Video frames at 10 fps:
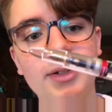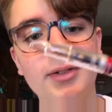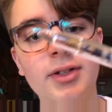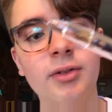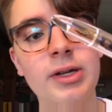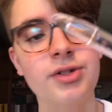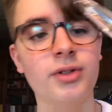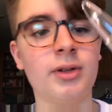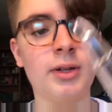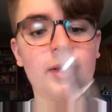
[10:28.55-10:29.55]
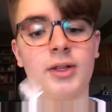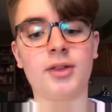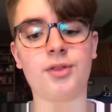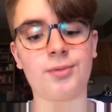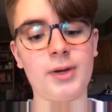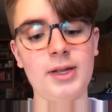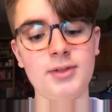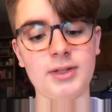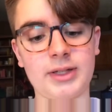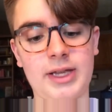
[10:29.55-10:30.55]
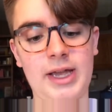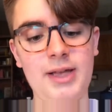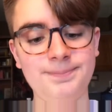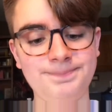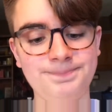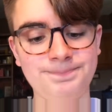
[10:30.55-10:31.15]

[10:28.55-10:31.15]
consideration. Threads on the cap